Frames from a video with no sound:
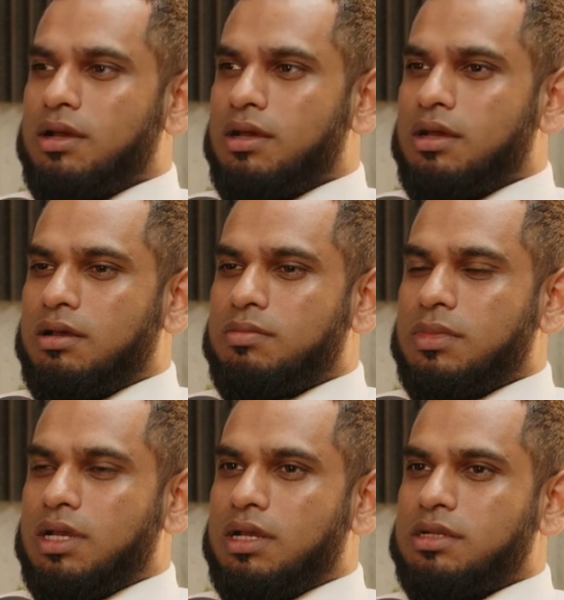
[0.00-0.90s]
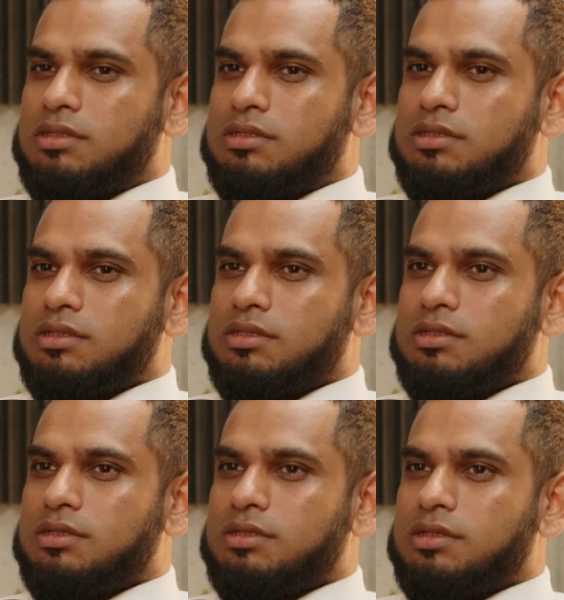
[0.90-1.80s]
um, and
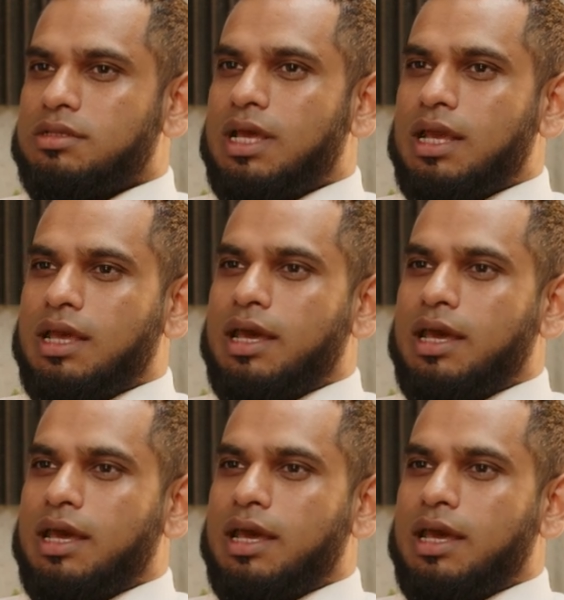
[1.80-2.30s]
that